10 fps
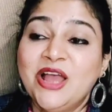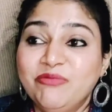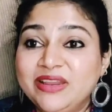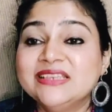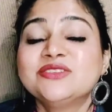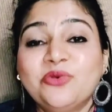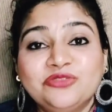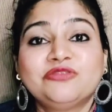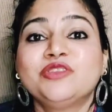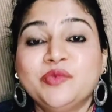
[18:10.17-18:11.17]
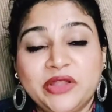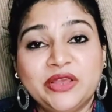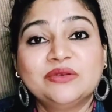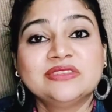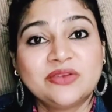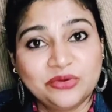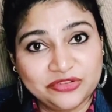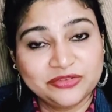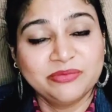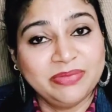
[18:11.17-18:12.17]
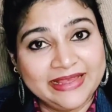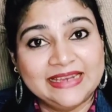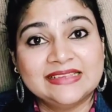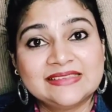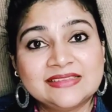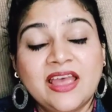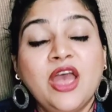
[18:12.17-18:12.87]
Please go through the videos, go through the playlists.